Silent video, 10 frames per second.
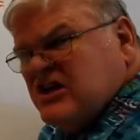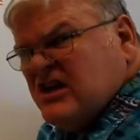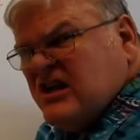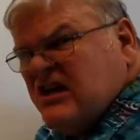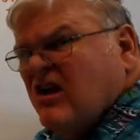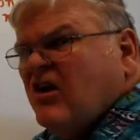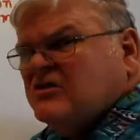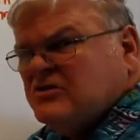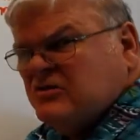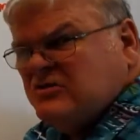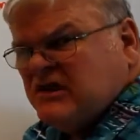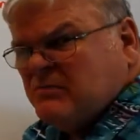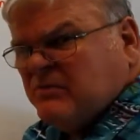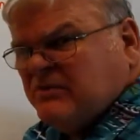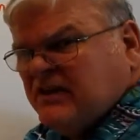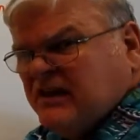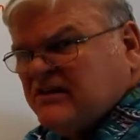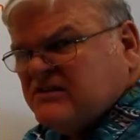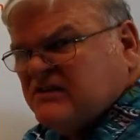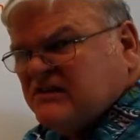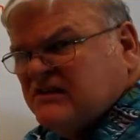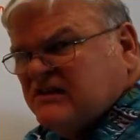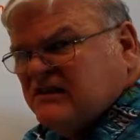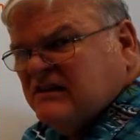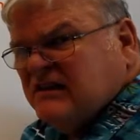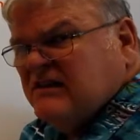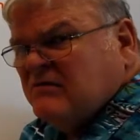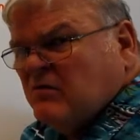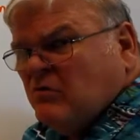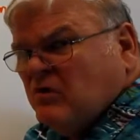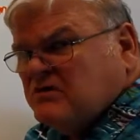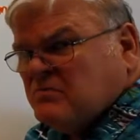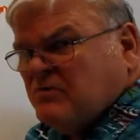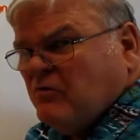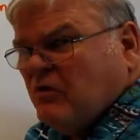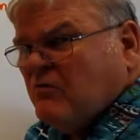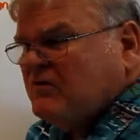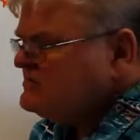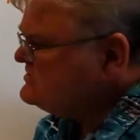G are two separate things. Once before we've